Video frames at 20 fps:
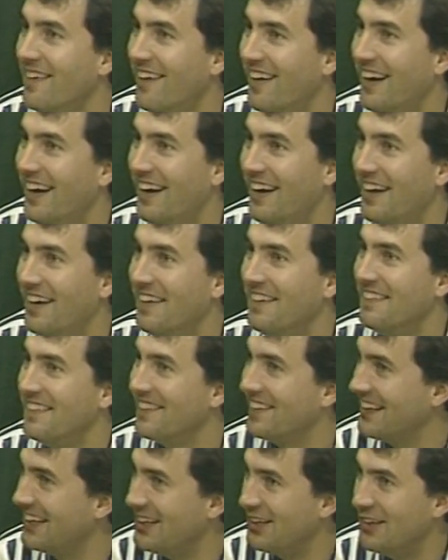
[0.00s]
uh,
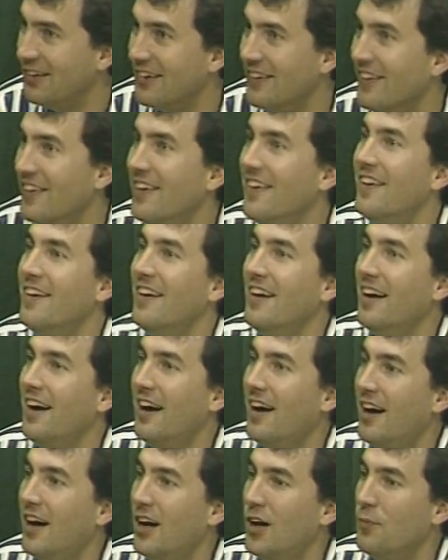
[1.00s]
leader.
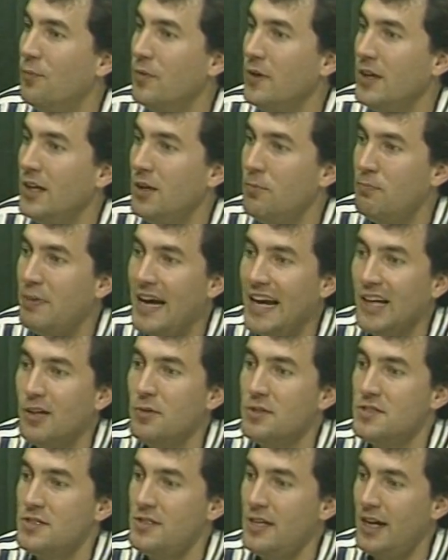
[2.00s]
Um, in a
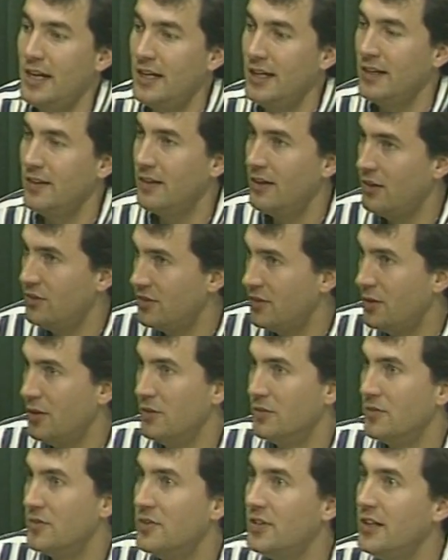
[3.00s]
banquet setting, there's a
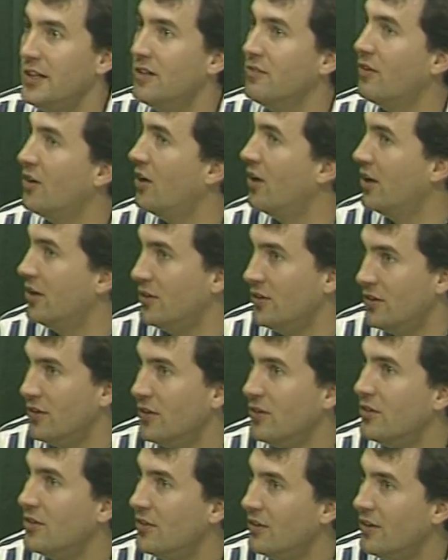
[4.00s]
seat of honor.
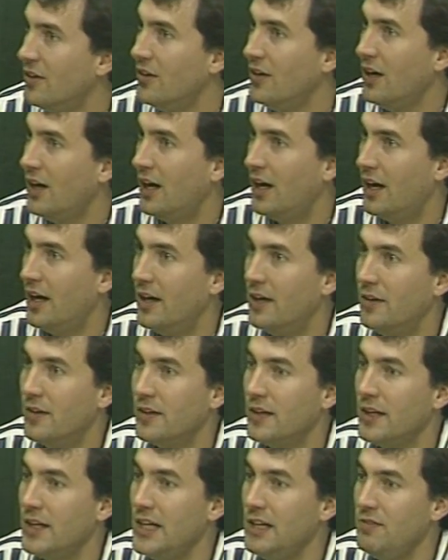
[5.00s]
Uh,
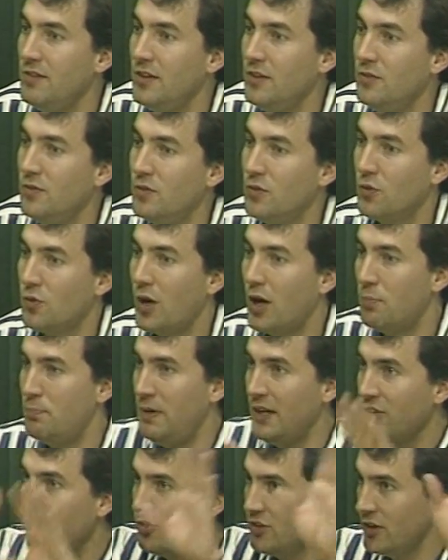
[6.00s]
even a
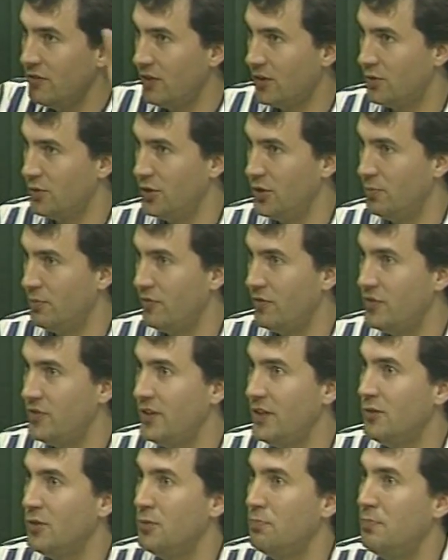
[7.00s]
picture of a group. If you
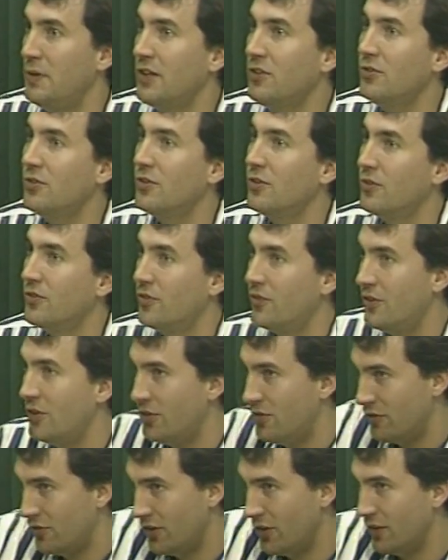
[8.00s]
see group pictures,
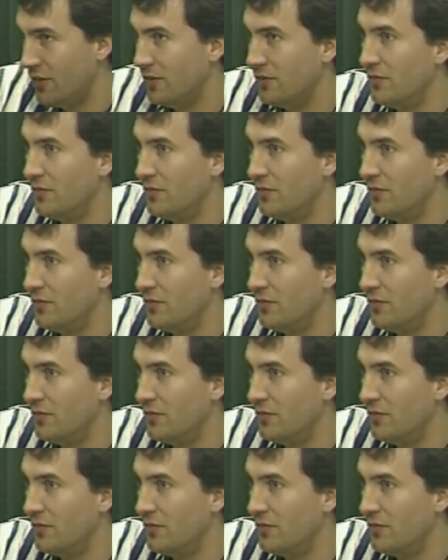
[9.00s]
the, the